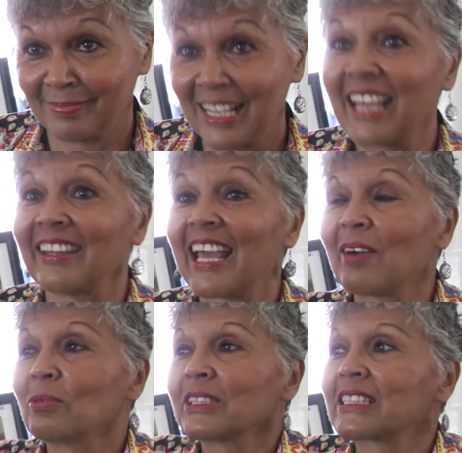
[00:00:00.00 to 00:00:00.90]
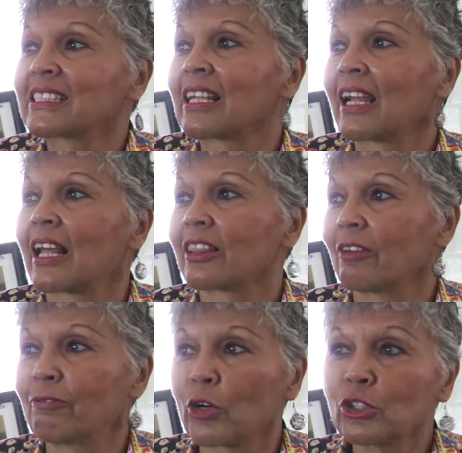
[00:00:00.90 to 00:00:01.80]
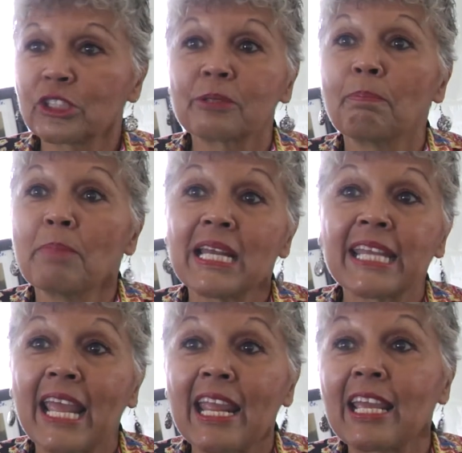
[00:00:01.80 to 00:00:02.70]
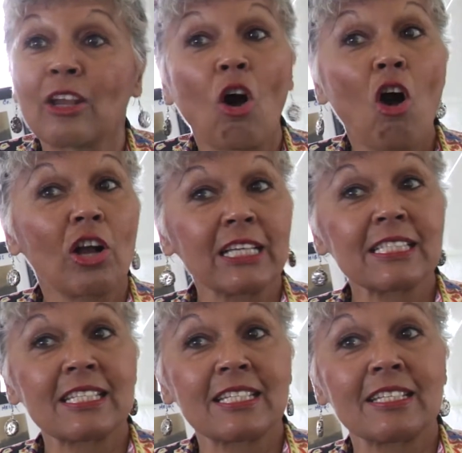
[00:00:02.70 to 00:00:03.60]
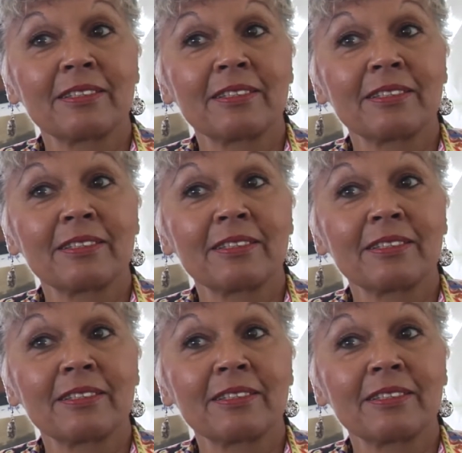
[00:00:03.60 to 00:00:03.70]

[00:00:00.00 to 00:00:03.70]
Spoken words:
And that was the first Monday in August.